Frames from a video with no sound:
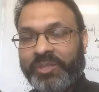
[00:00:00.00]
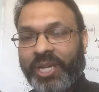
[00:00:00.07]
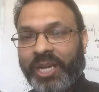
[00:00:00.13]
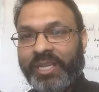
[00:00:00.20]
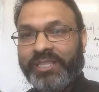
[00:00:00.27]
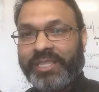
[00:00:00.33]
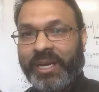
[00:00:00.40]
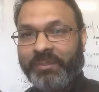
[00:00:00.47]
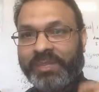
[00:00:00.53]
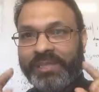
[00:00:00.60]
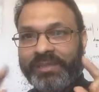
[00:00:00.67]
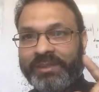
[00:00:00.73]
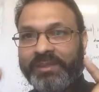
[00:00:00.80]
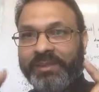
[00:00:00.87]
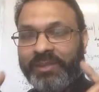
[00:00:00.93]
change. And I'm just
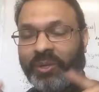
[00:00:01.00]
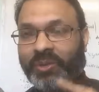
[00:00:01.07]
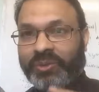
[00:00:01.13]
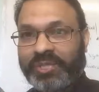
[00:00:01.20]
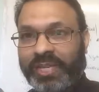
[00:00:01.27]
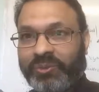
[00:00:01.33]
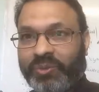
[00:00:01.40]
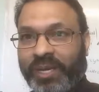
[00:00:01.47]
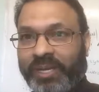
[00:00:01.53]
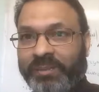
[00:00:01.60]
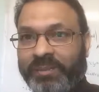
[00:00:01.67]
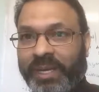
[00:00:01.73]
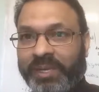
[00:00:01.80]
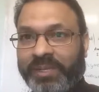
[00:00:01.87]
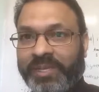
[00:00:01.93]
going to try
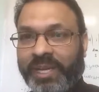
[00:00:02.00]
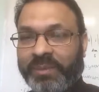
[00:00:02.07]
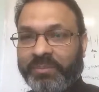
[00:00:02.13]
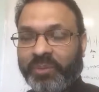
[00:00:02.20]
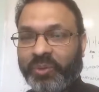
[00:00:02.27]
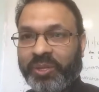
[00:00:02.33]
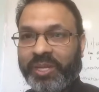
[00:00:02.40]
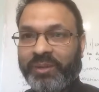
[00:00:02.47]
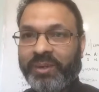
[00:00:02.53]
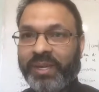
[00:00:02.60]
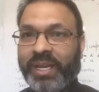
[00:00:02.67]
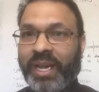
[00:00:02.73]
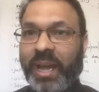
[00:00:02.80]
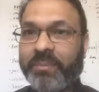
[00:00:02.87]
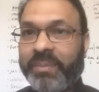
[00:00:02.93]
to take more than
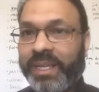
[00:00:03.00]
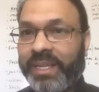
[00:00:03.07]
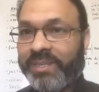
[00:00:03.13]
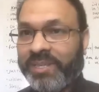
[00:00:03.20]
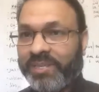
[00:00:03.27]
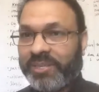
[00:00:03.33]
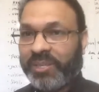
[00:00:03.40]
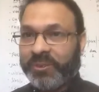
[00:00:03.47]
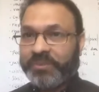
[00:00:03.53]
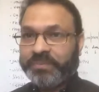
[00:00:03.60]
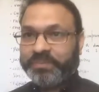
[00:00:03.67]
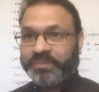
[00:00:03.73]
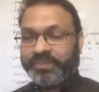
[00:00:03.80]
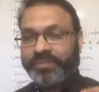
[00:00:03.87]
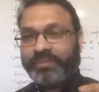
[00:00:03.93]
a minute or
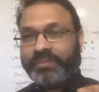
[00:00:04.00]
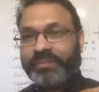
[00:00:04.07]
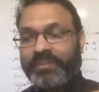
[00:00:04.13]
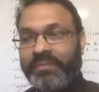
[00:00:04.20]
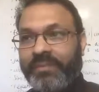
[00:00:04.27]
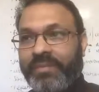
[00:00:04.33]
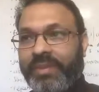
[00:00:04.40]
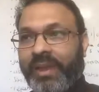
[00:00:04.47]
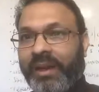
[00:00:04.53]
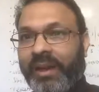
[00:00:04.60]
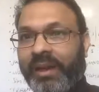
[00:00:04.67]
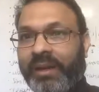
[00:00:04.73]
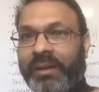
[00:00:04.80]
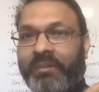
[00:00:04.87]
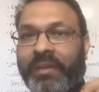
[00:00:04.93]
so.
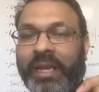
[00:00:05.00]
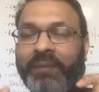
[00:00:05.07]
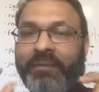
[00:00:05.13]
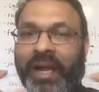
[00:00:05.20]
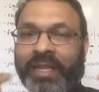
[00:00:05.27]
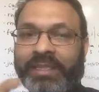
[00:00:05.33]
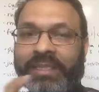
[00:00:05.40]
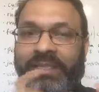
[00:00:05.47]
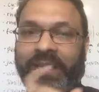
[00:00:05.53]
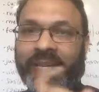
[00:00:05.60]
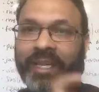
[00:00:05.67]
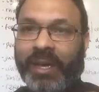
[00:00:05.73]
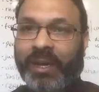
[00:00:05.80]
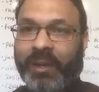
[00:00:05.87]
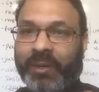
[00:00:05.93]
If I just
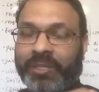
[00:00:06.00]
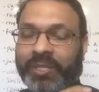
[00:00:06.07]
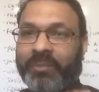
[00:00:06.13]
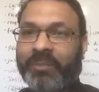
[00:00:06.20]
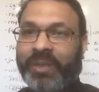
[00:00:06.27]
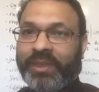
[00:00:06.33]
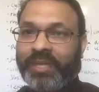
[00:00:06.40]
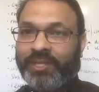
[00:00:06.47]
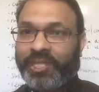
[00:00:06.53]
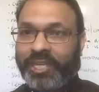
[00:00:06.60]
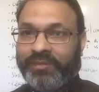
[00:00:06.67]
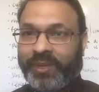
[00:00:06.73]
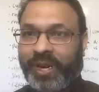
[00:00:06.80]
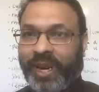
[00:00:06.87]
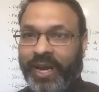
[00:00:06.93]
take some, and then
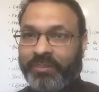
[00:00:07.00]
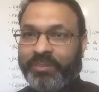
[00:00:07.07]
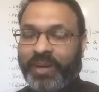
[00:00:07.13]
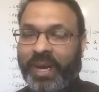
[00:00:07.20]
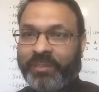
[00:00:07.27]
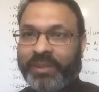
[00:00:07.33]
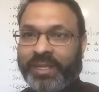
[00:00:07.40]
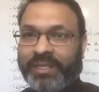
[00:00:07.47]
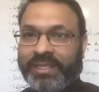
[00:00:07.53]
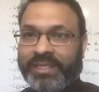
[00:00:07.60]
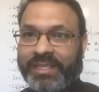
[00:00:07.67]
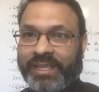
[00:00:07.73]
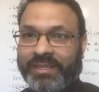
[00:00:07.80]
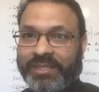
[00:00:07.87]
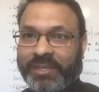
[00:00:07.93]
Sheikh Farhan perhaps can
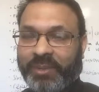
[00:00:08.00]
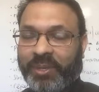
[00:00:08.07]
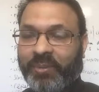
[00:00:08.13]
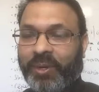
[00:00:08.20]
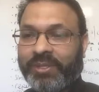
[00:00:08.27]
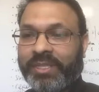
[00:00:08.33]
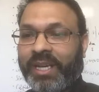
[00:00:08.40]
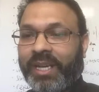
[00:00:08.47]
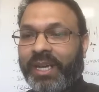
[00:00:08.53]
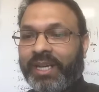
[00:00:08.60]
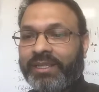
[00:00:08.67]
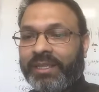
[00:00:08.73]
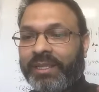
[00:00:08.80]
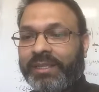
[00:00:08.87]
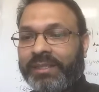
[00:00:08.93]
discuss some other ones.
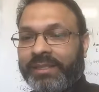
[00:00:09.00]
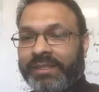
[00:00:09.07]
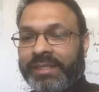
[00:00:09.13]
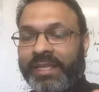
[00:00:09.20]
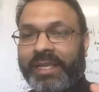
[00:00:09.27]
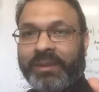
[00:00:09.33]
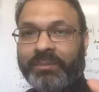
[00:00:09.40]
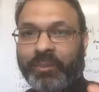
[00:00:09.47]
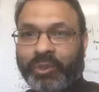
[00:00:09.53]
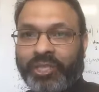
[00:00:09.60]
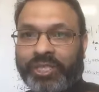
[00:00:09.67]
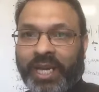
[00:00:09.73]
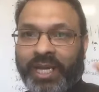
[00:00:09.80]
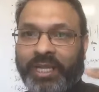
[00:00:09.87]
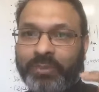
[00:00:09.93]
So let's just take a
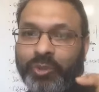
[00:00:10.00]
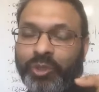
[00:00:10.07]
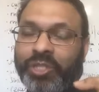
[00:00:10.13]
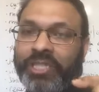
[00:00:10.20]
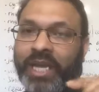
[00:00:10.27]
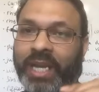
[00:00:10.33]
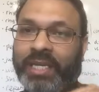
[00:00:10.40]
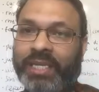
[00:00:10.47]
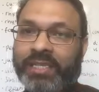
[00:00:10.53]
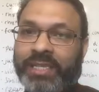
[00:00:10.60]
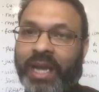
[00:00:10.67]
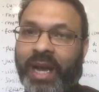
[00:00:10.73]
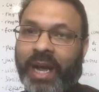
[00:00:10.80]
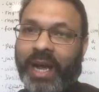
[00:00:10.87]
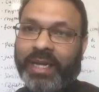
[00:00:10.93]
mujtahid. A mujtahid is
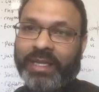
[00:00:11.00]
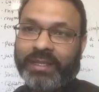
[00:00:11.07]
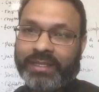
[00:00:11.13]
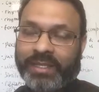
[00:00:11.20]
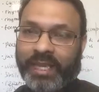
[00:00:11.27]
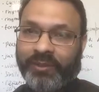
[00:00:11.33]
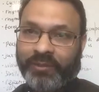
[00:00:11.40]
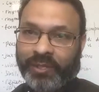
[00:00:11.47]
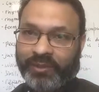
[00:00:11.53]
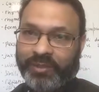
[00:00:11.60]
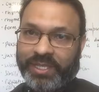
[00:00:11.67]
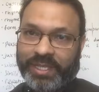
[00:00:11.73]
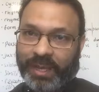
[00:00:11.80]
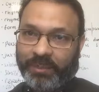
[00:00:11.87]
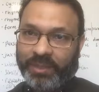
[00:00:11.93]
the highest level of
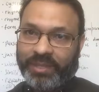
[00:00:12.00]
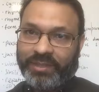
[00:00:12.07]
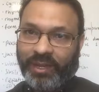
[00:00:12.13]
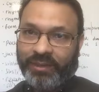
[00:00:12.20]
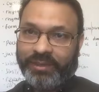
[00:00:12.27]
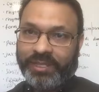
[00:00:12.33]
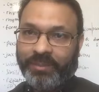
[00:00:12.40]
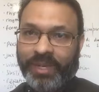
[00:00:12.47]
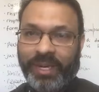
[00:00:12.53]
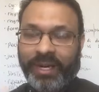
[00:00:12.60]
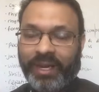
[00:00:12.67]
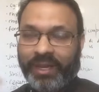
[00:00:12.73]
Islamic scholarship.